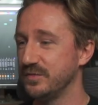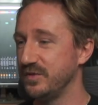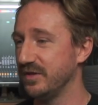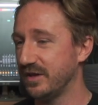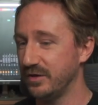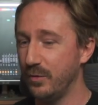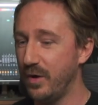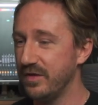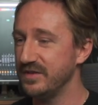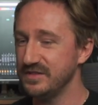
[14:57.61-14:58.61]
to be like, you know
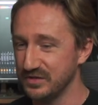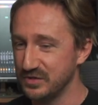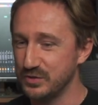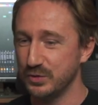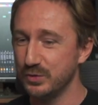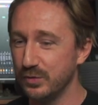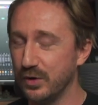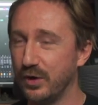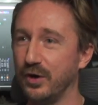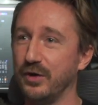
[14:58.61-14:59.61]
what, this is too
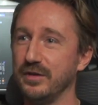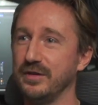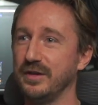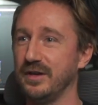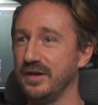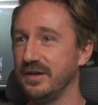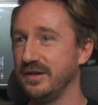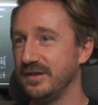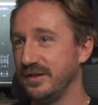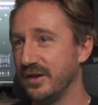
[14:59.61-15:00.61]
hard.
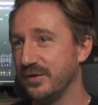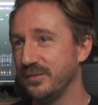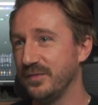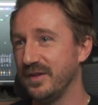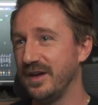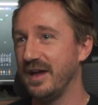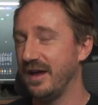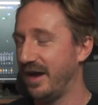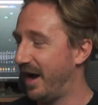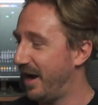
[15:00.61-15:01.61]
You know,
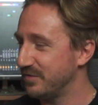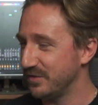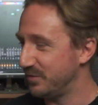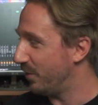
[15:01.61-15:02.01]
I have to do